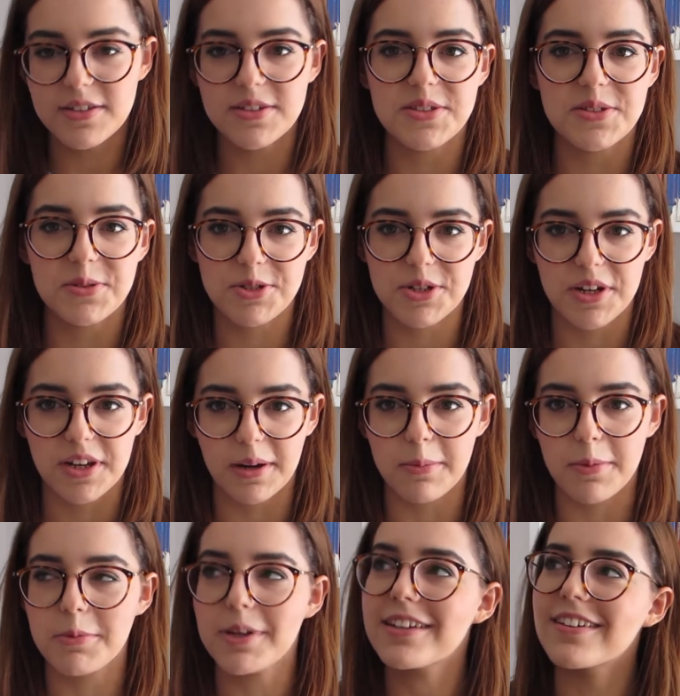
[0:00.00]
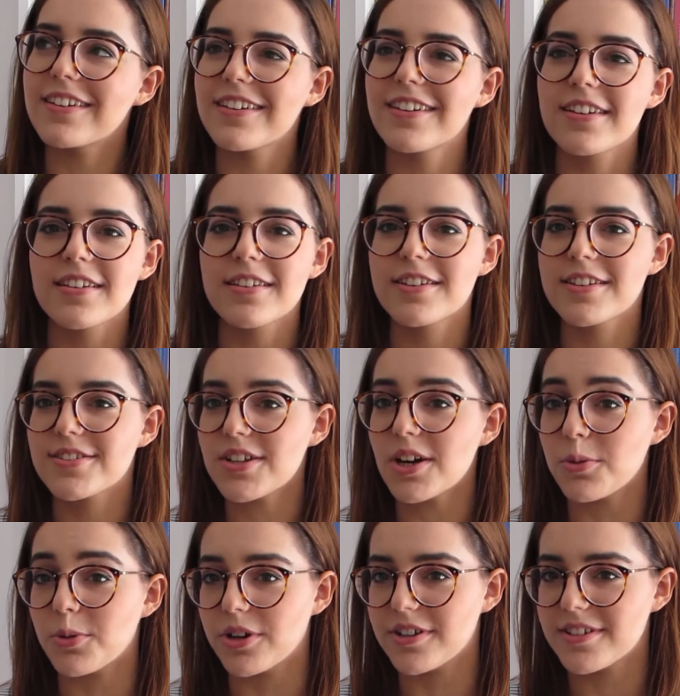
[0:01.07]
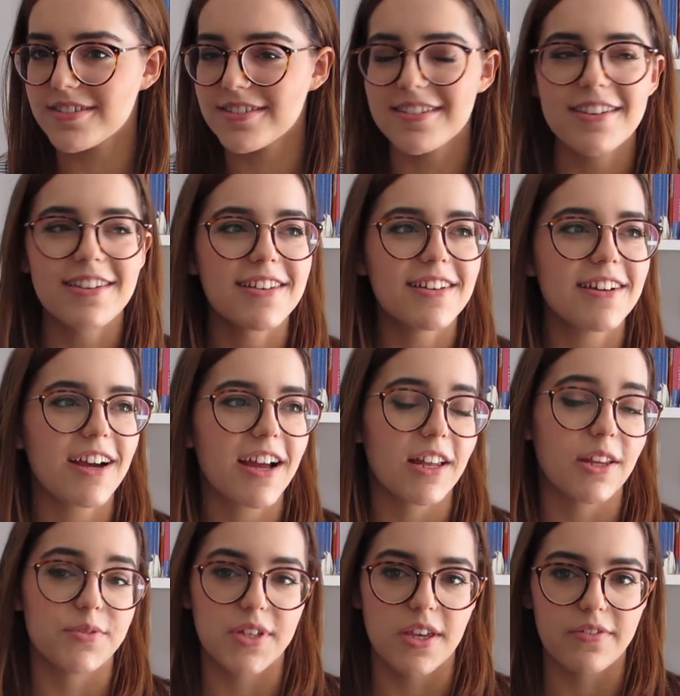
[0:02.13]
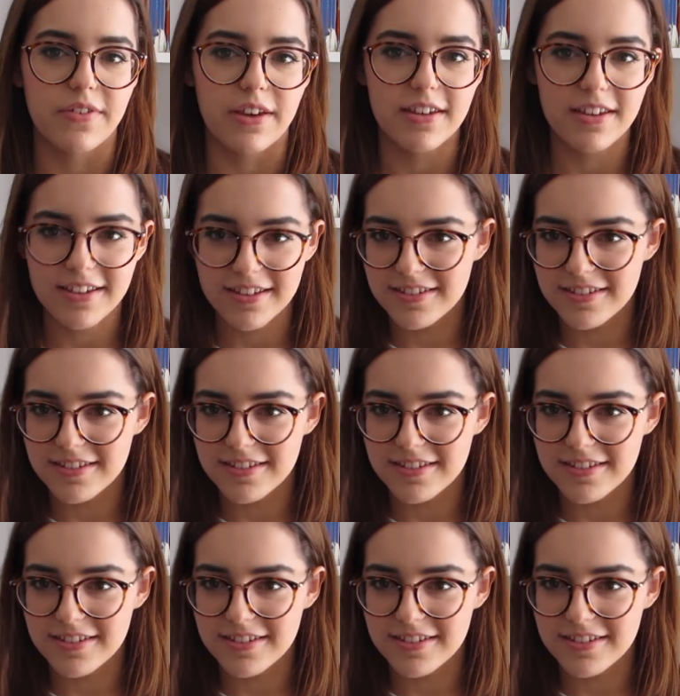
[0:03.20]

Switching it up a bit, Star Wars. I love sci-fi.